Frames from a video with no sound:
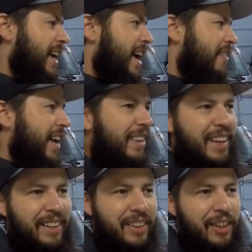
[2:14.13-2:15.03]
I've had
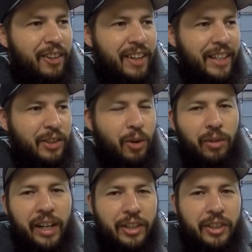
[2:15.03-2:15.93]
that in there. I
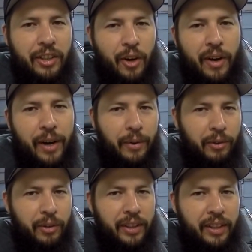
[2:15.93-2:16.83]
don't actually know how it
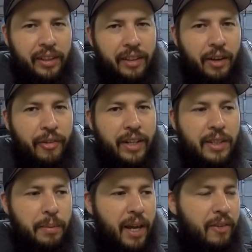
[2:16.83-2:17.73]
really
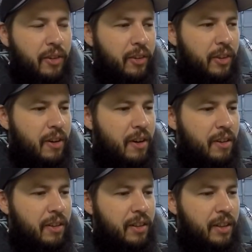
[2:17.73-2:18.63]
affects the behavior of the
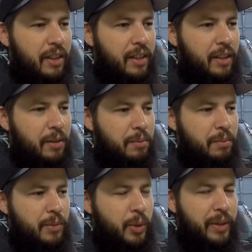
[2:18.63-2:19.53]
car.
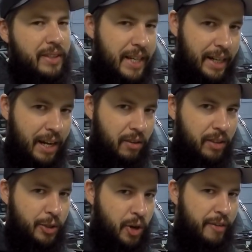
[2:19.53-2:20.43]
So we're going to take it
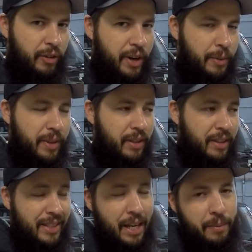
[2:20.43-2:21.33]
out and drive it around with it
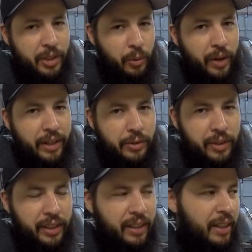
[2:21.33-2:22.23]
and see how much it weighs,
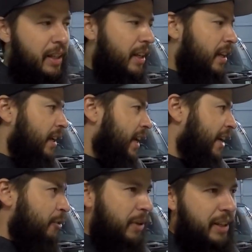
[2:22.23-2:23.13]
really.
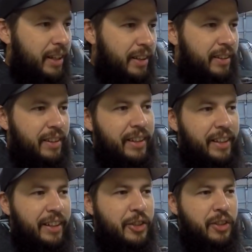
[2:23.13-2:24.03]
Everybody
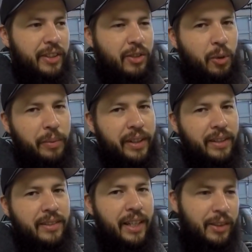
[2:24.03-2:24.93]
initially told
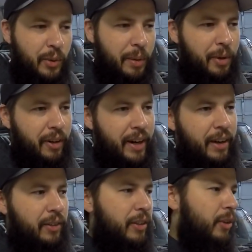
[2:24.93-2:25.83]
me, take the sway bar
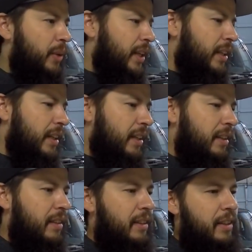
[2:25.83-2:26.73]
out, you don't need
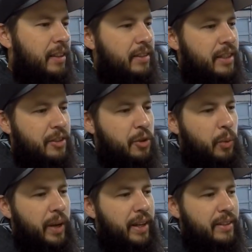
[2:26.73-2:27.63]
it, it's extra
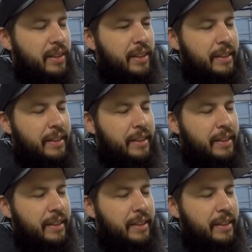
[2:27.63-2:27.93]
weight.